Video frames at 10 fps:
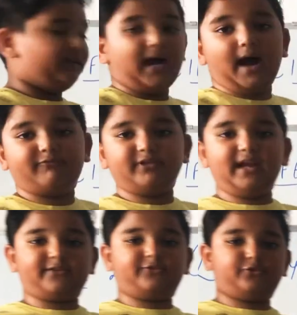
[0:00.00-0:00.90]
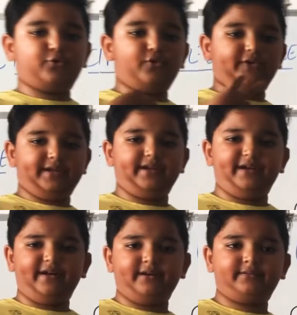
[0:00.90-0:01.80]
after like 2
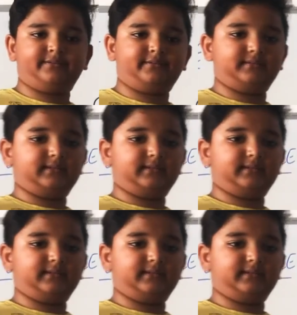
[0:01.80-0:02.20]
years,